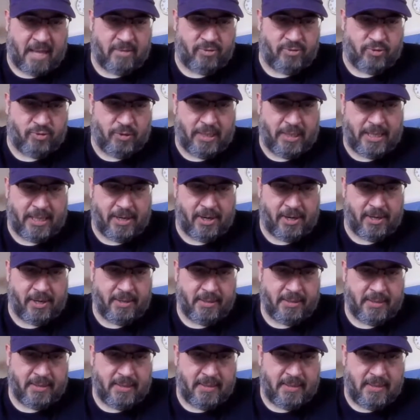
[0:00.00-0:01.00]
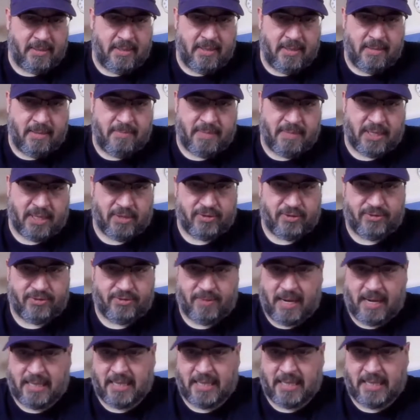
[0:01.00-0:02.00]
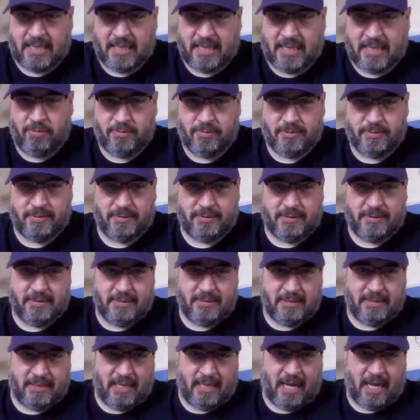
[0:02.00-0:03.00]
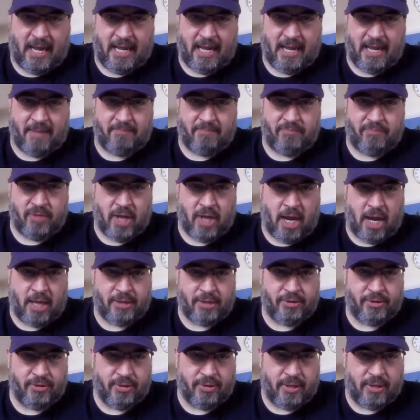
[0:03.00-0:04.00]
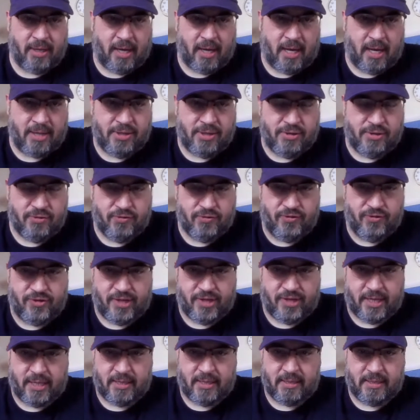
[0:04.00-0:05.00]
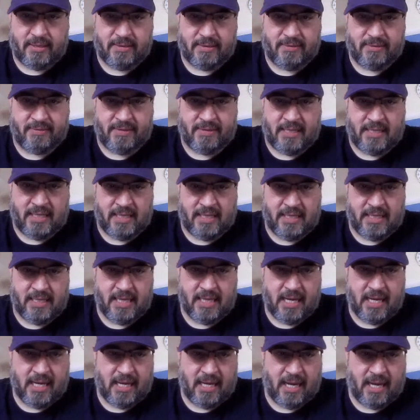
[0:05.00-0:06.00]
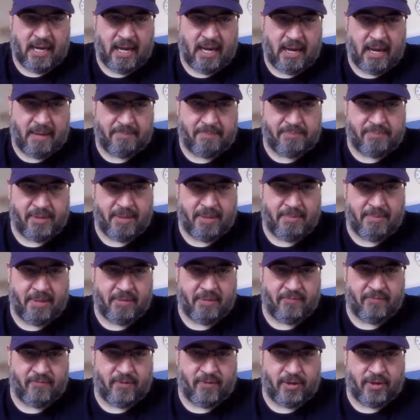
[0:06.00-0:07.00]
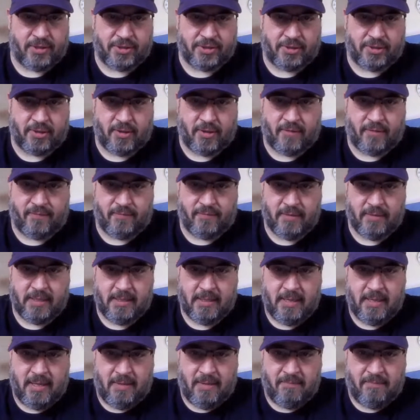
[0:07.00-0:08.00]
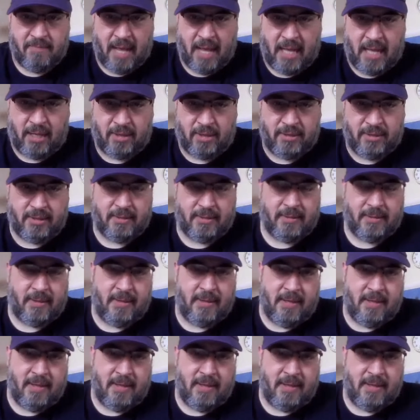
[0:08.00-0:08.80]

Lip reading: Twitter because right now I am not using the premium version of Melon.